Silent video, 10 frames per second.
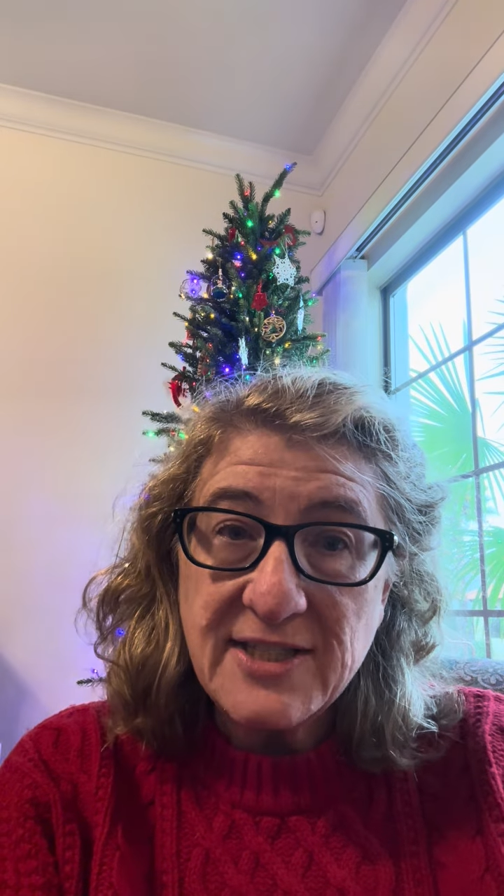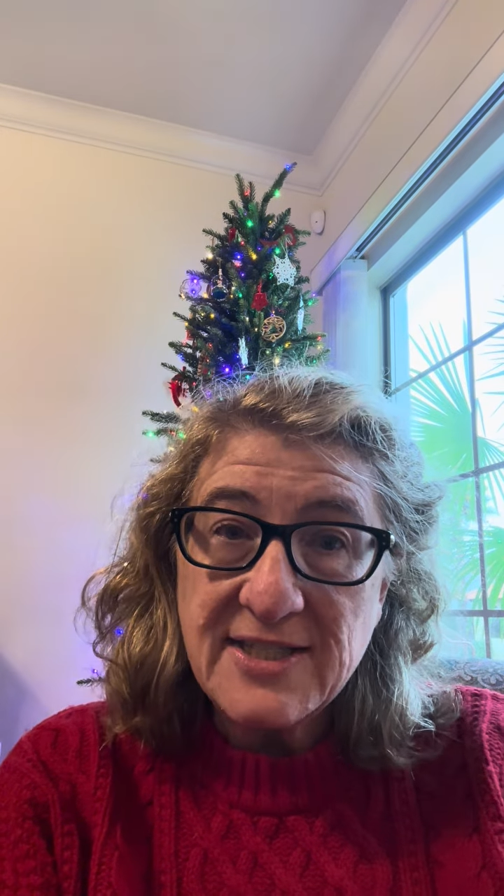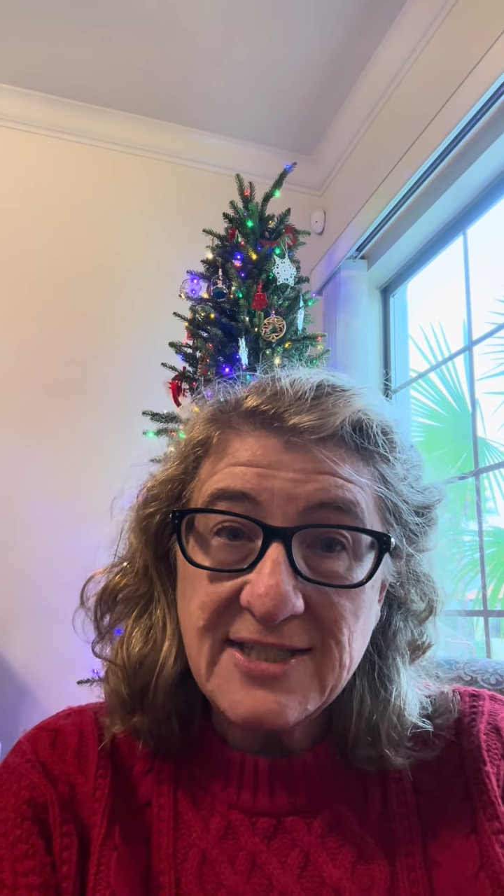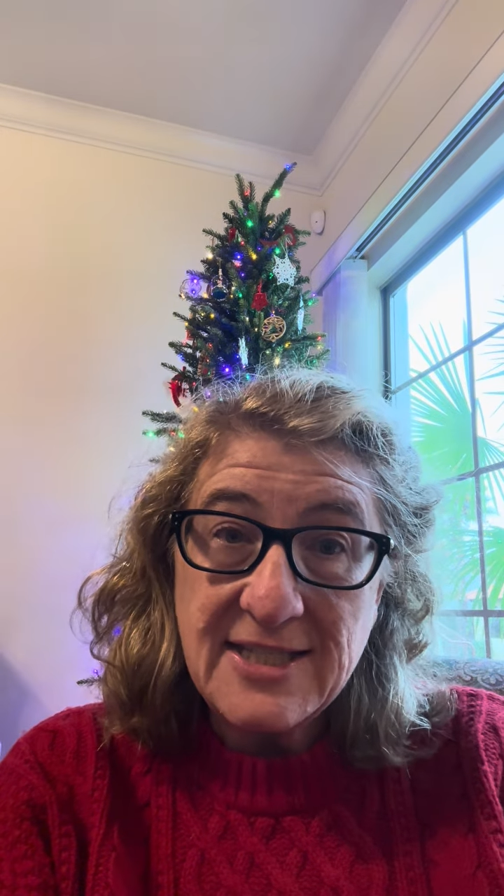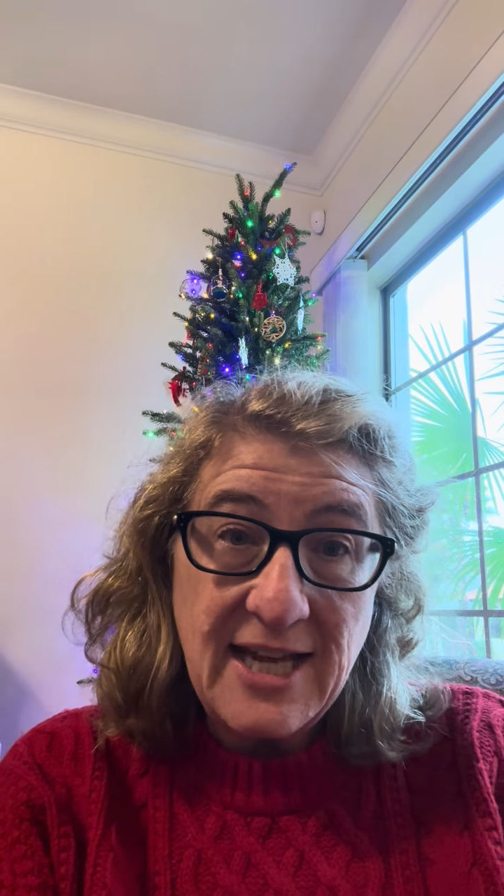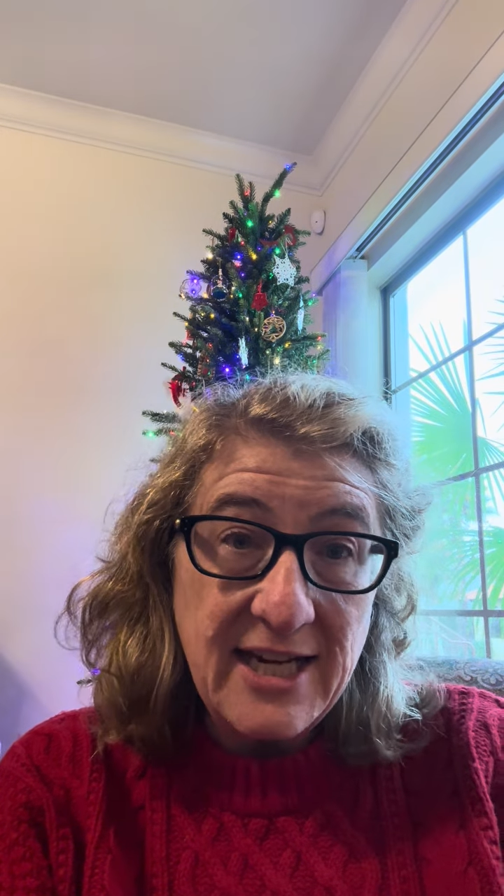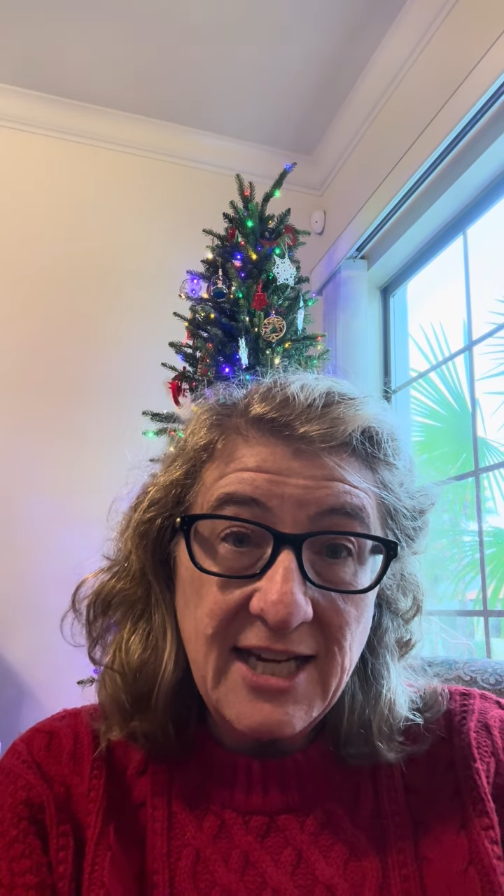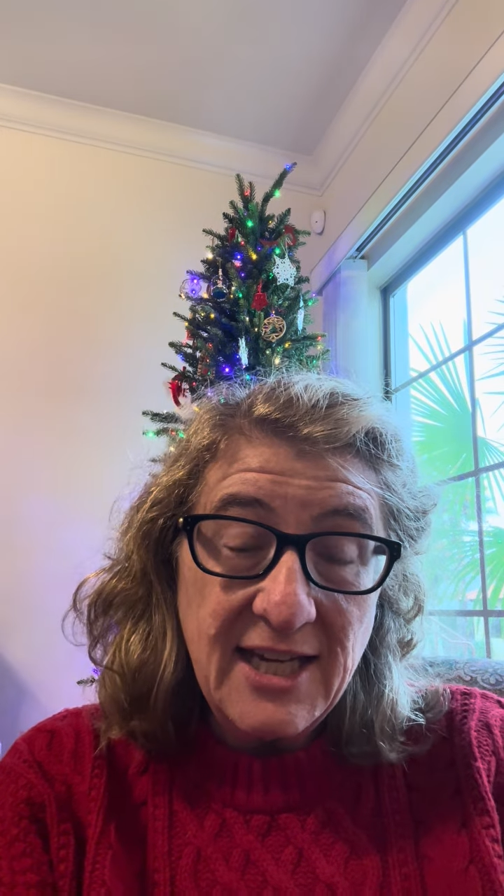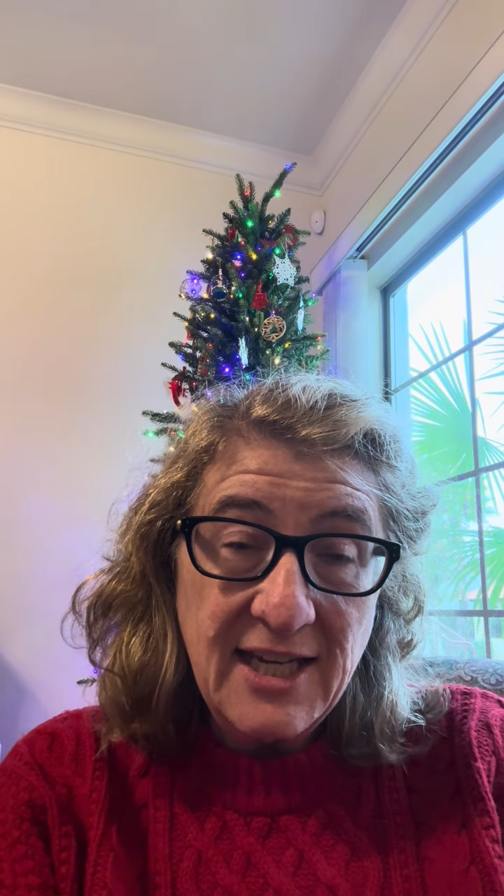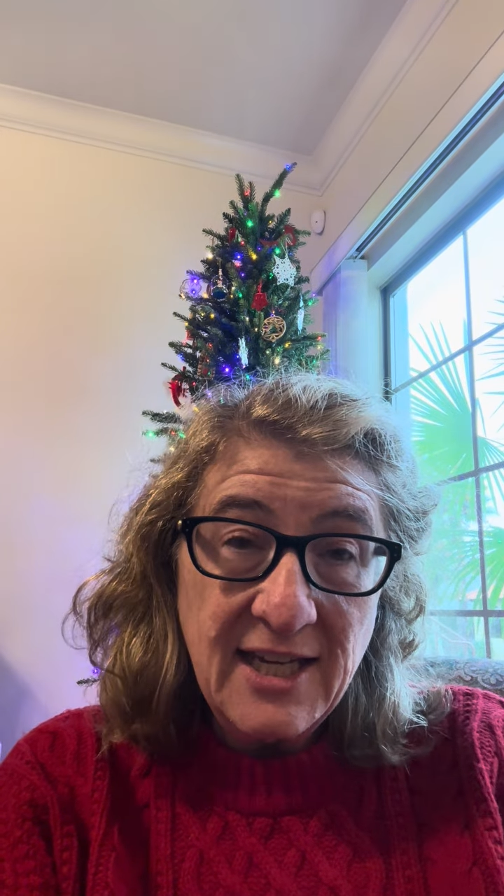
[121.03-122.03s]

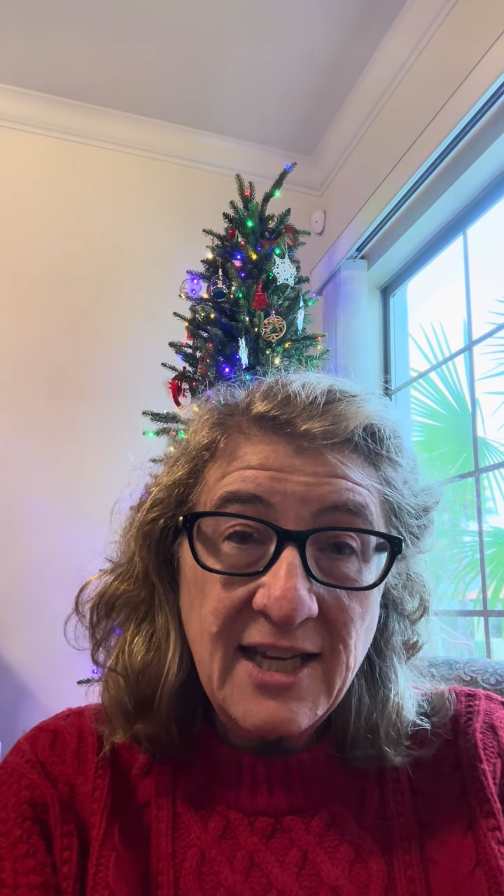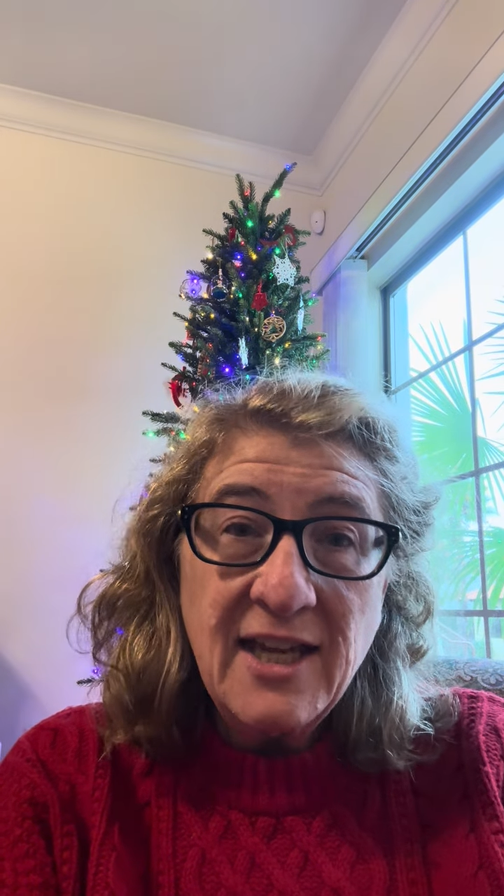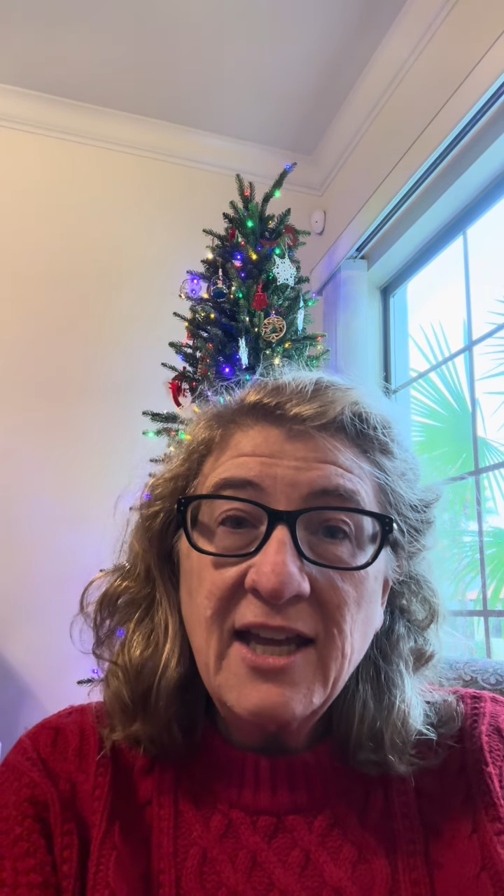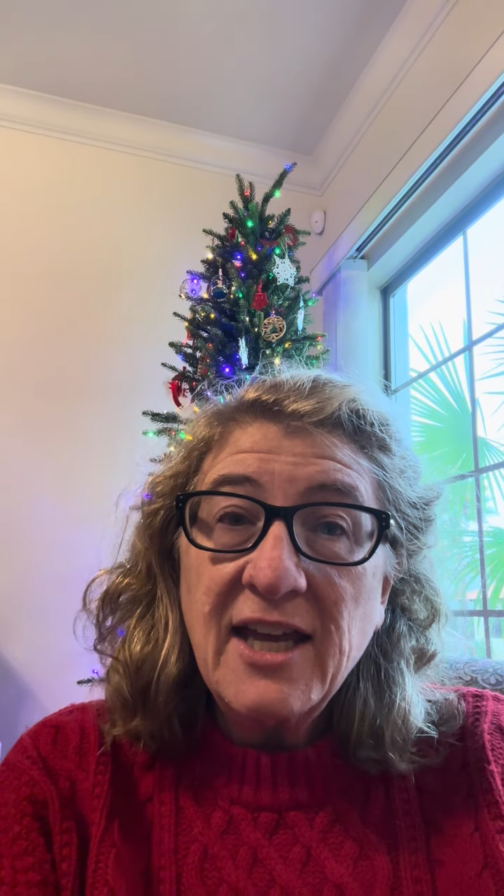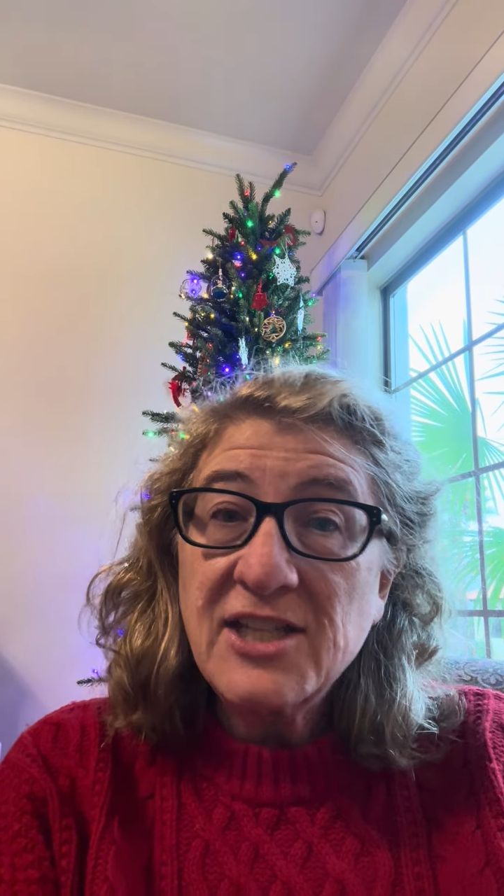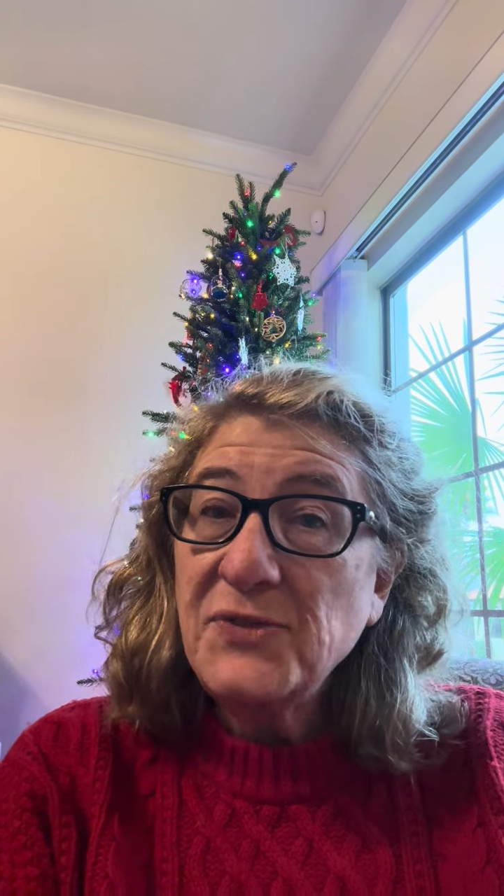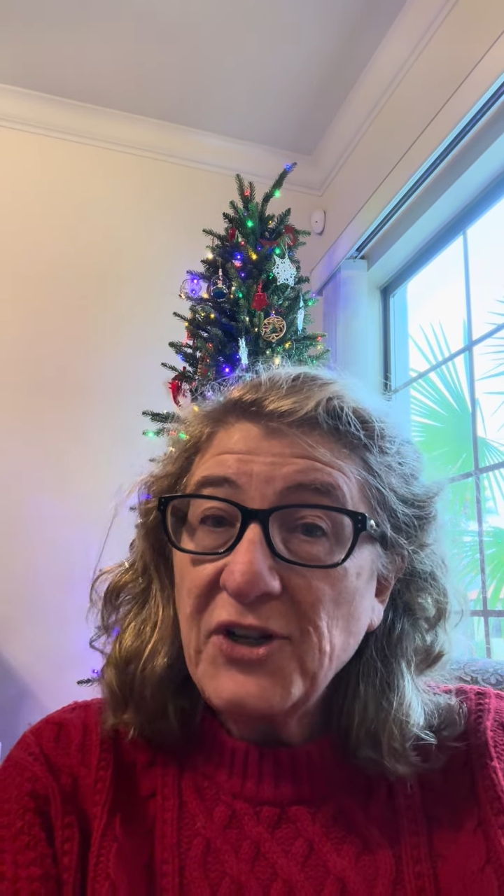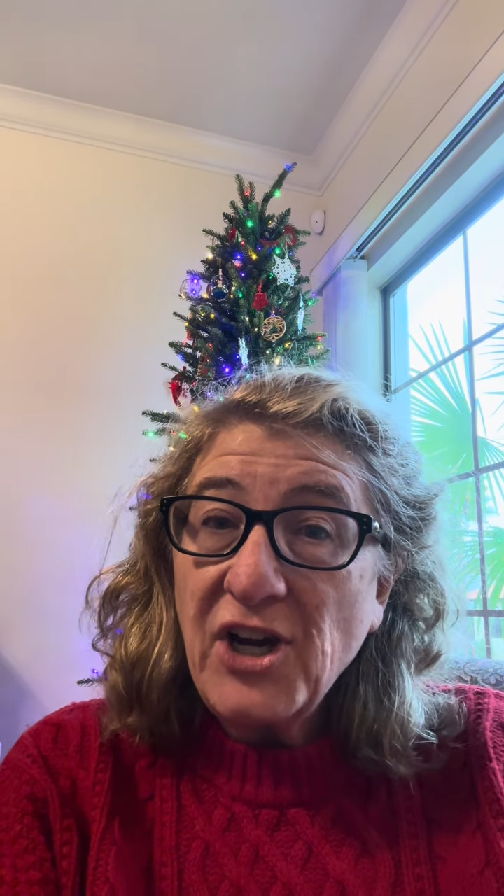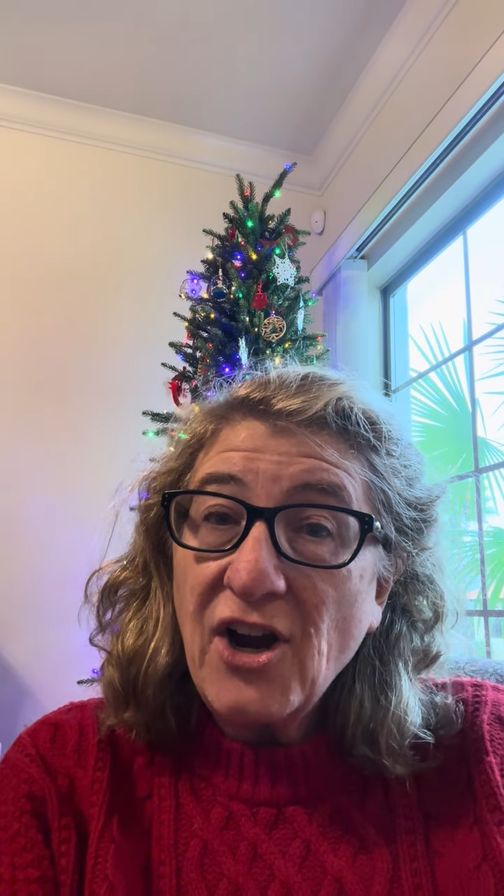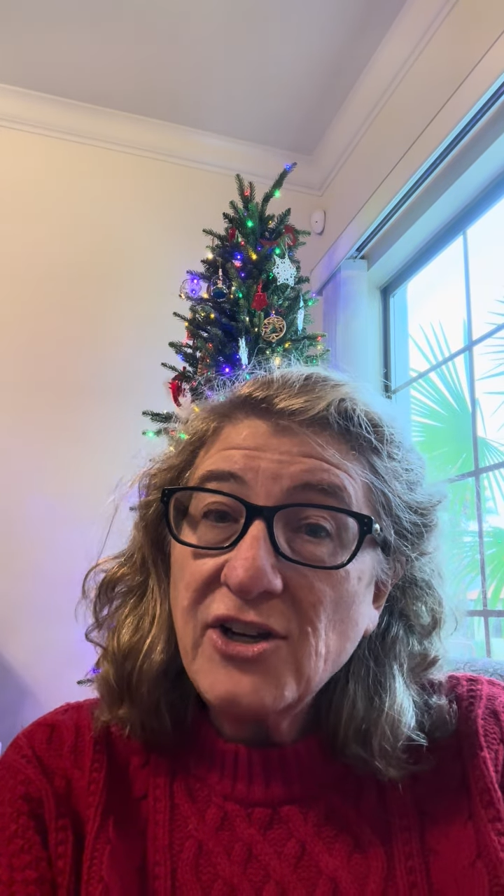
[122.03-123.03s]
study, it's
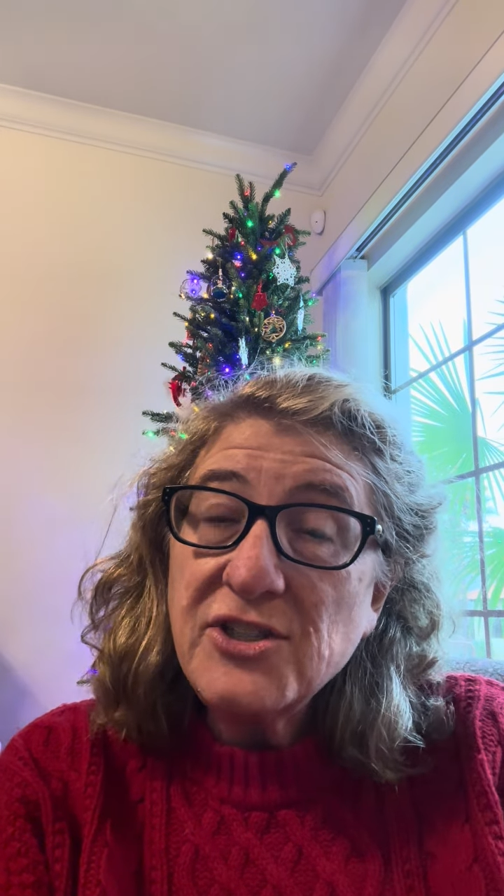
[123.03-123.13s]
very hard